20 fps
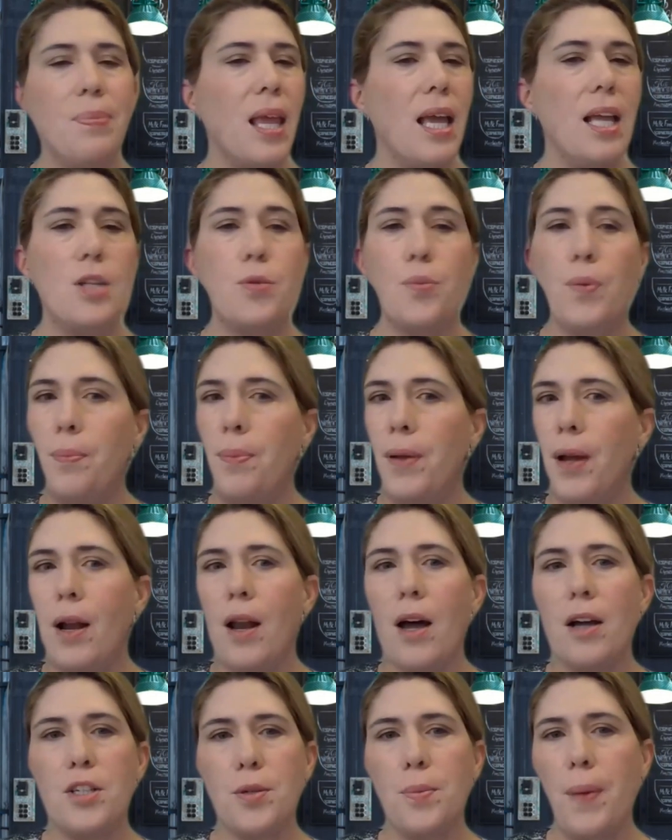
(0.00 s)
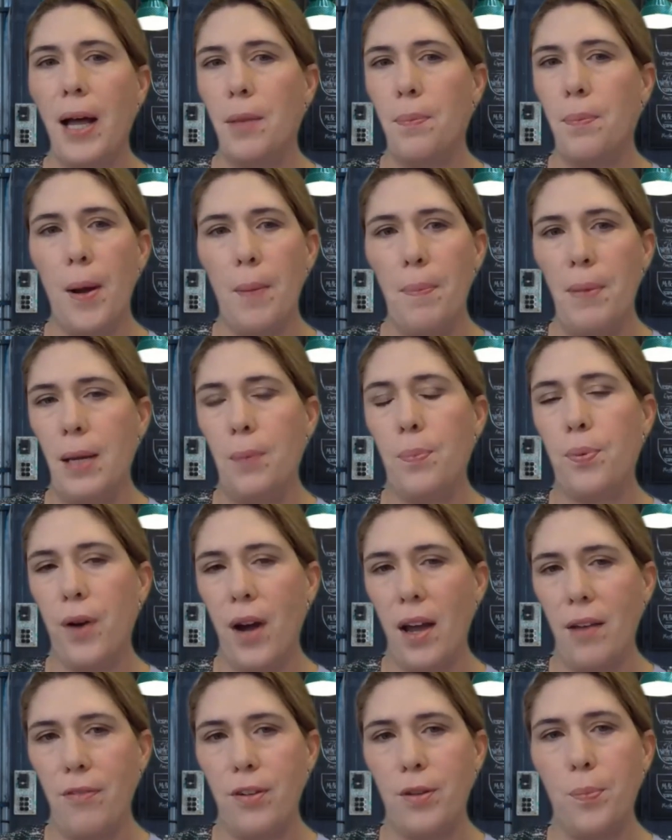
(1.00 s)
It will be a lot about
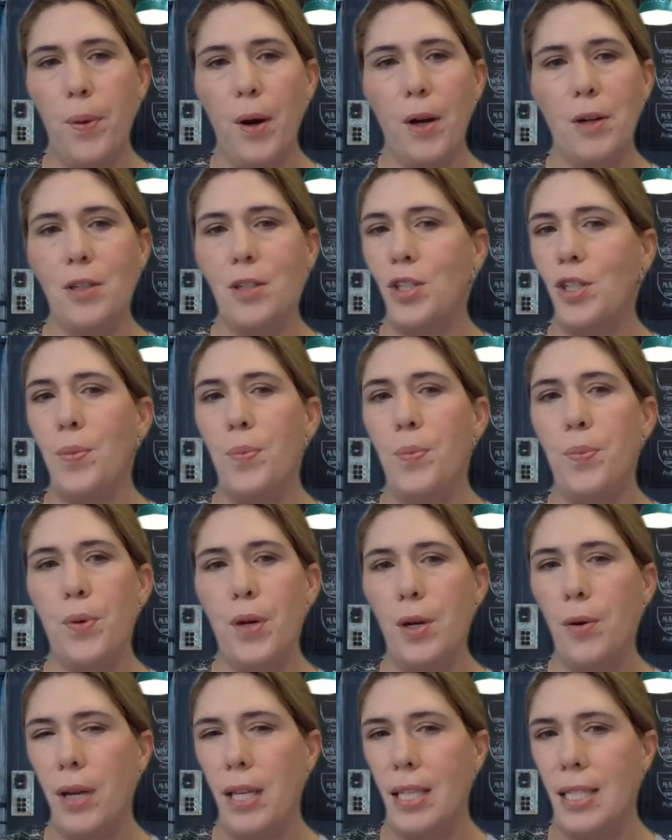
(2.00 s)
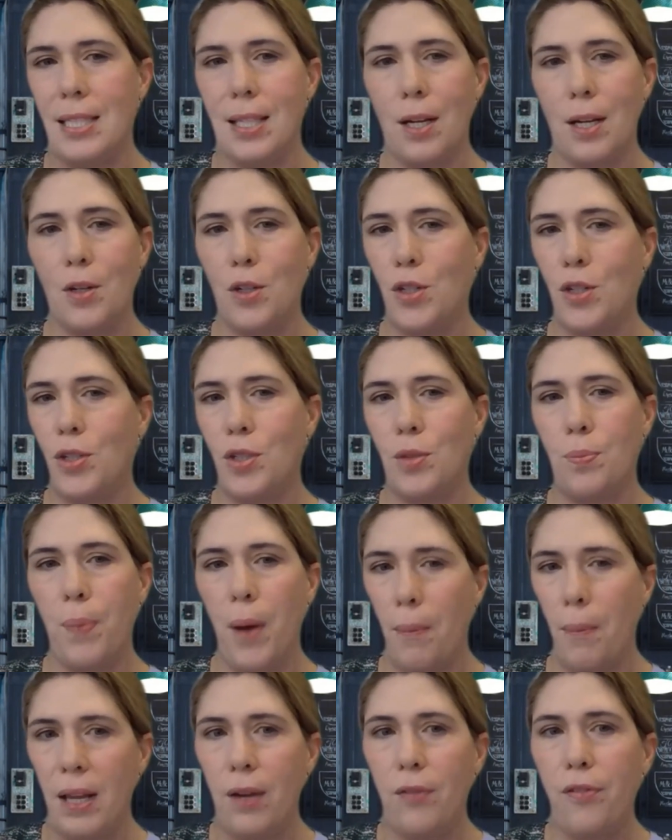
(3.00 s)
public-private partnership. We know it's not just
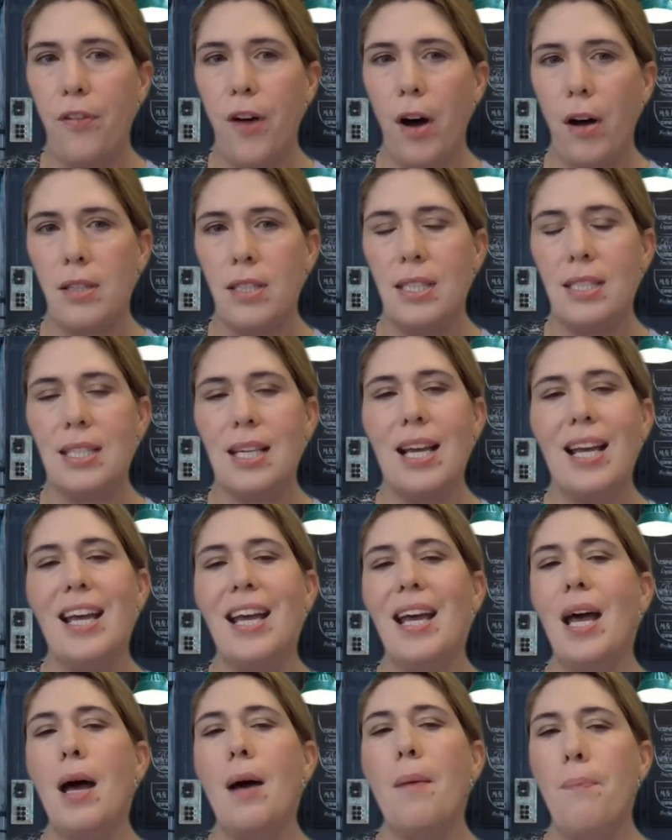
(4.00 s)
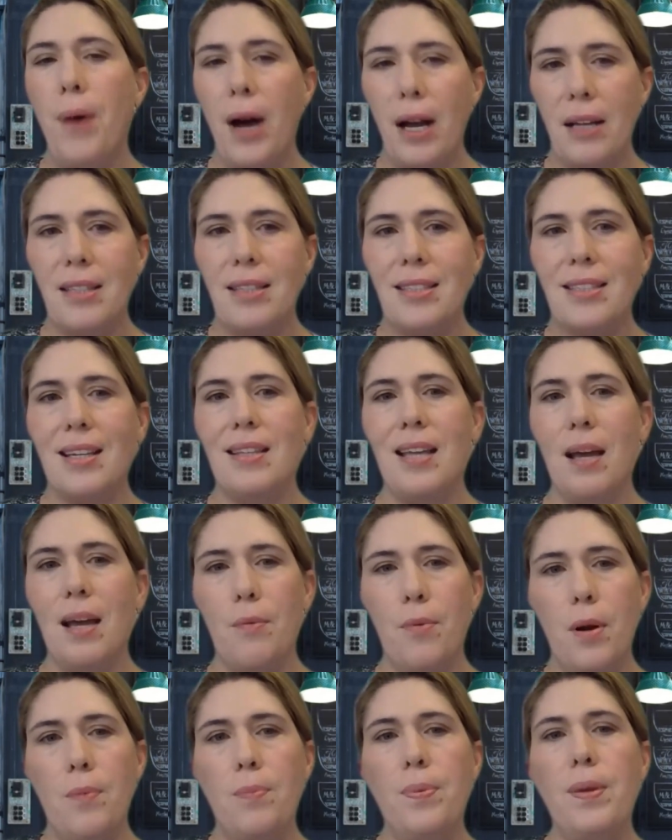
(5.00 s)
public funds, but there
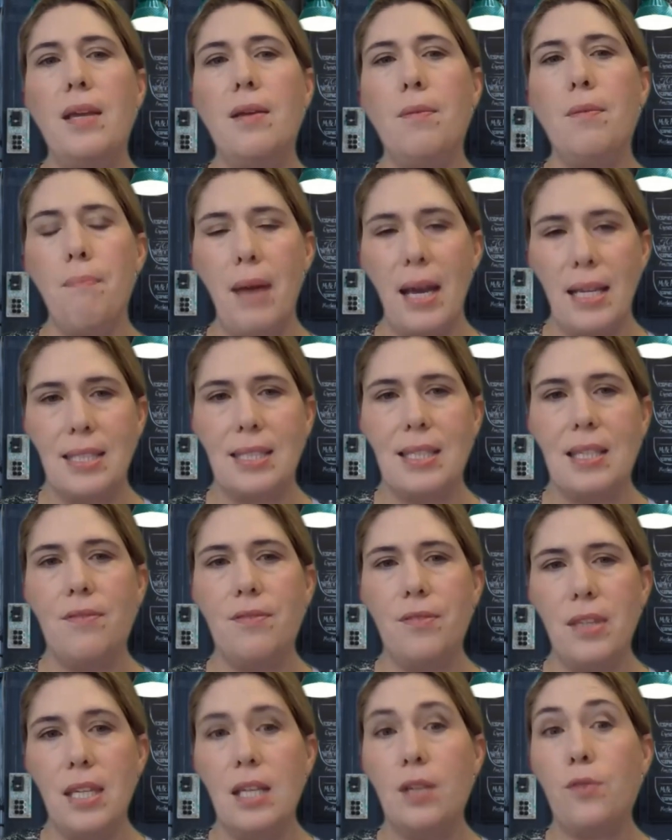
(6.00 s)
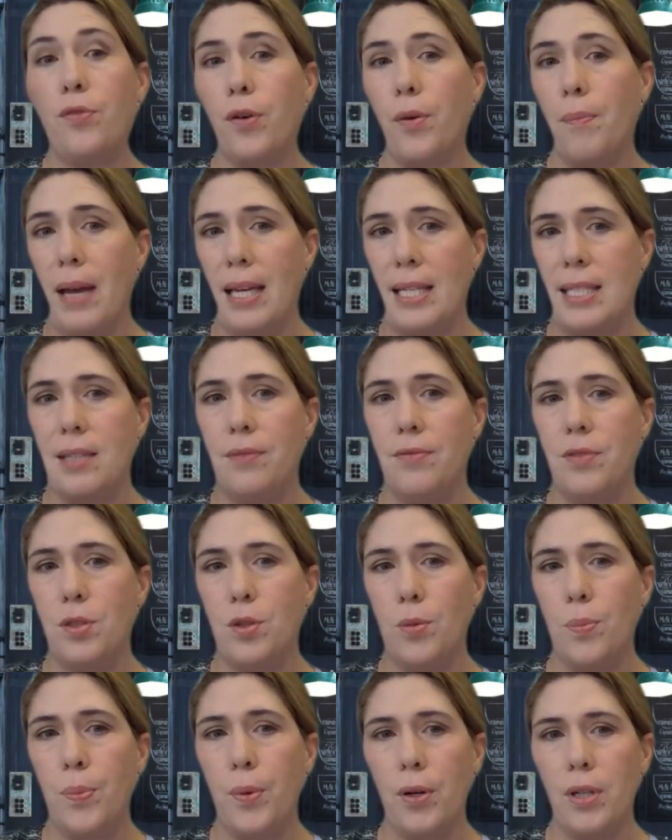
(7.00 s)
will be massive need for massive
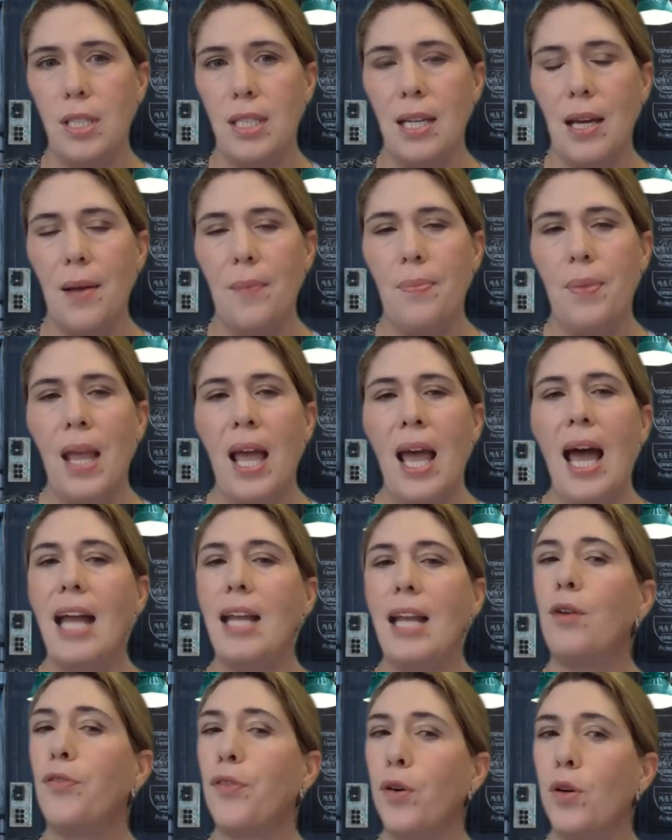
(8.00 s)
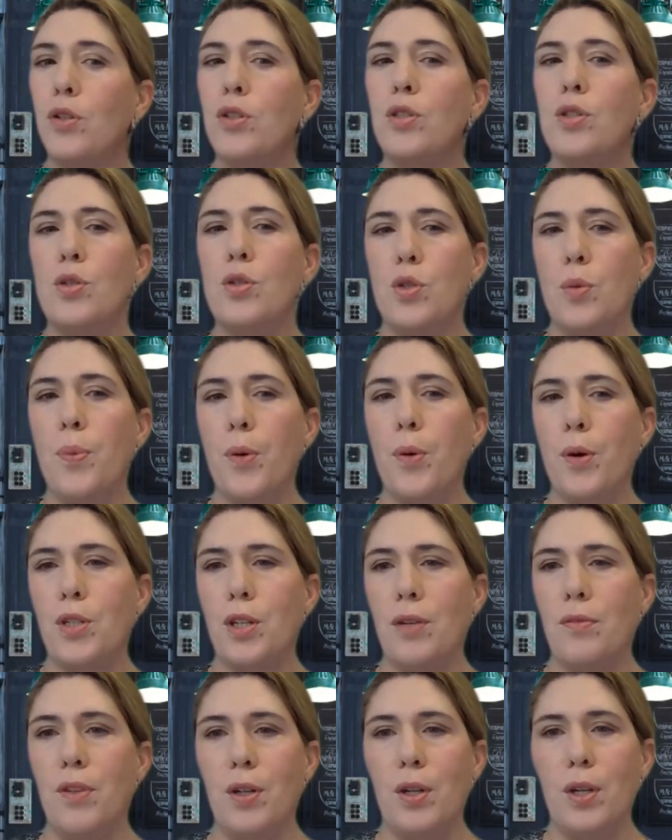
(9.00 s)
support. And of course, the support
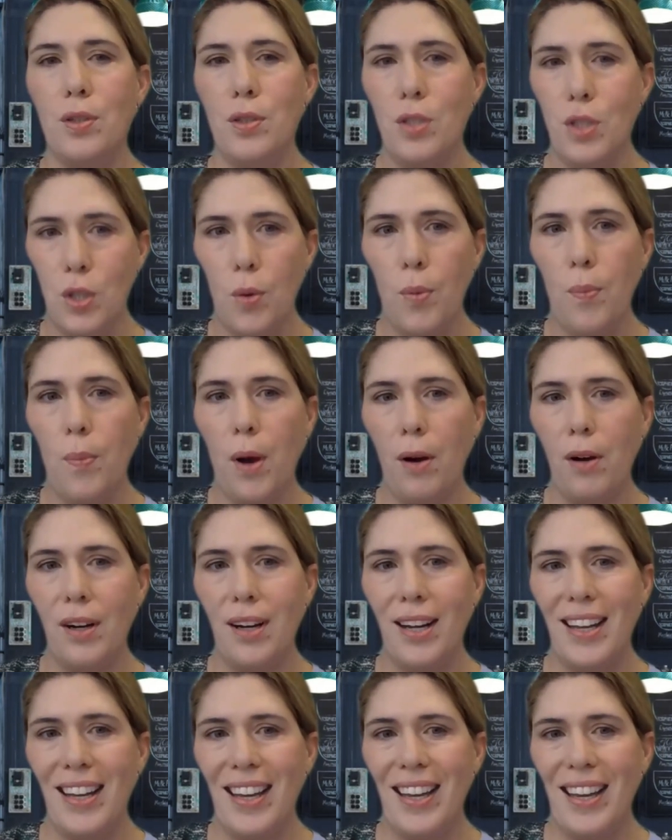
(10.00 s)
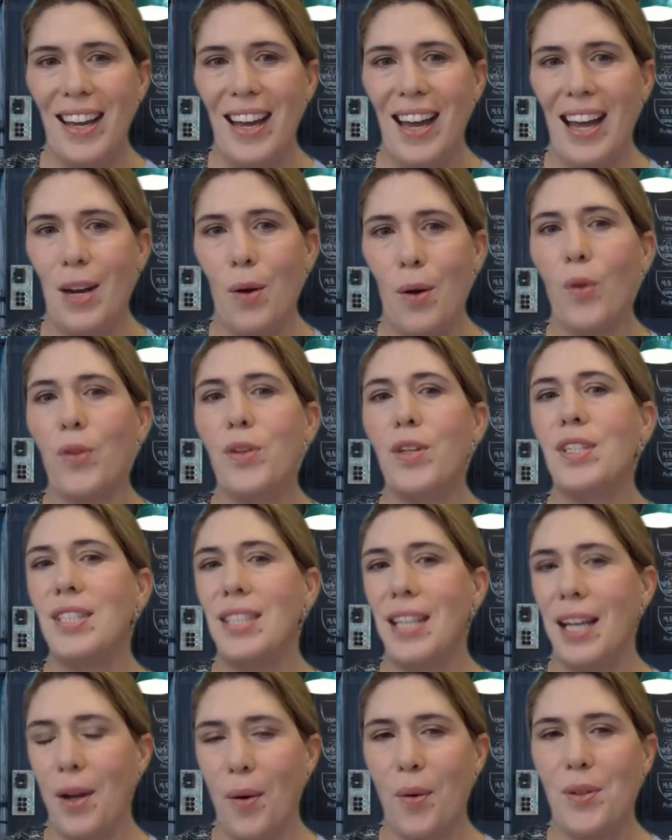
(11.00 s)
of the consumer and all the
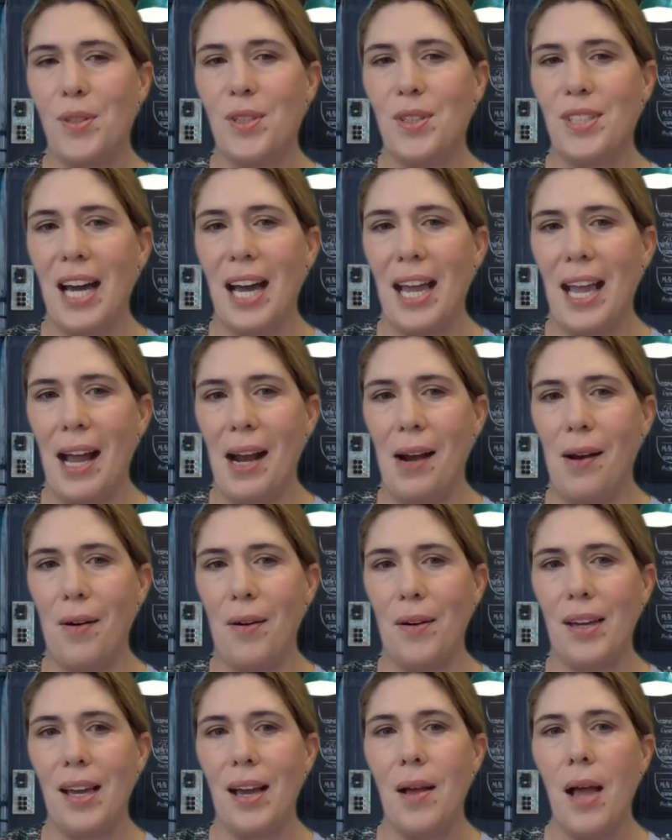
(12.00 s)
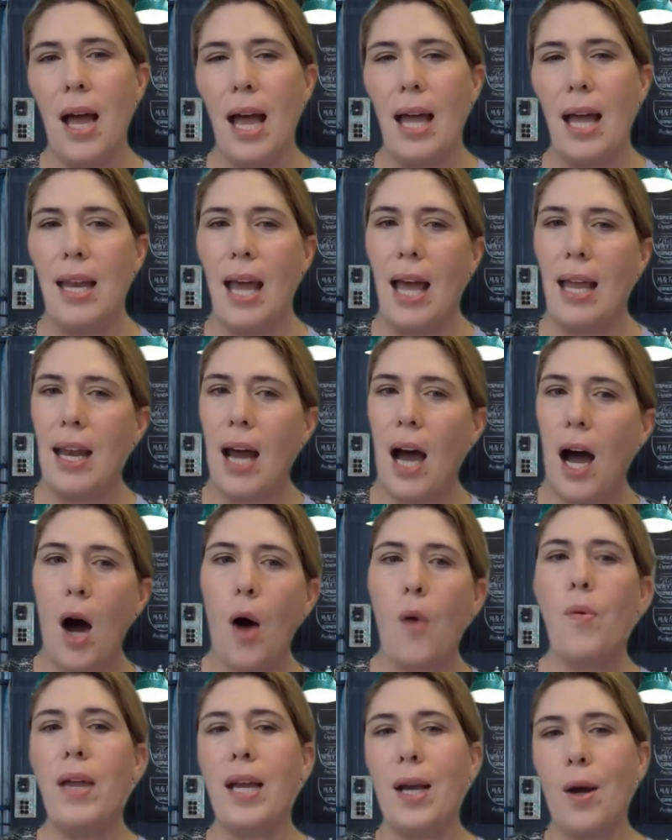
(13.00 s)
stakeholder dialogue. And
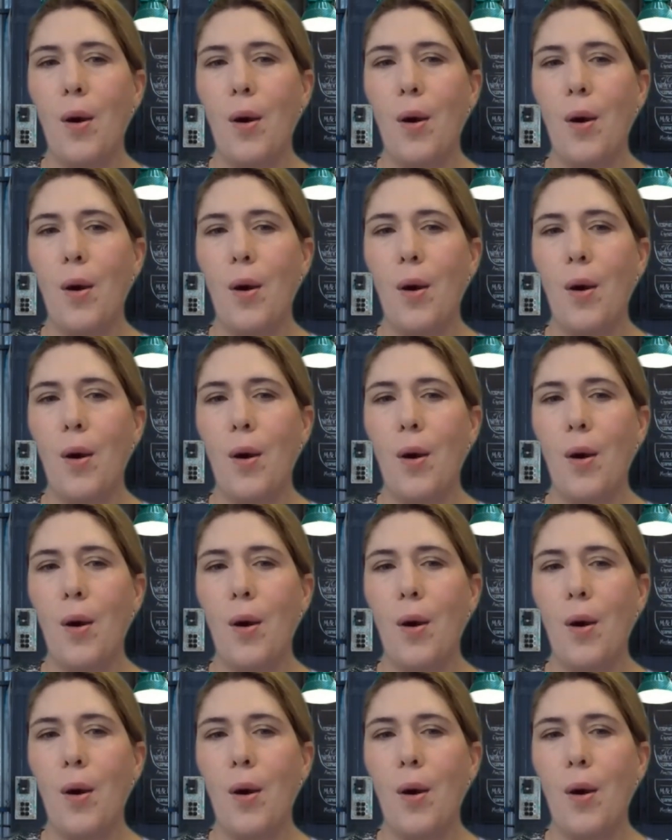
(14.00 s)
how we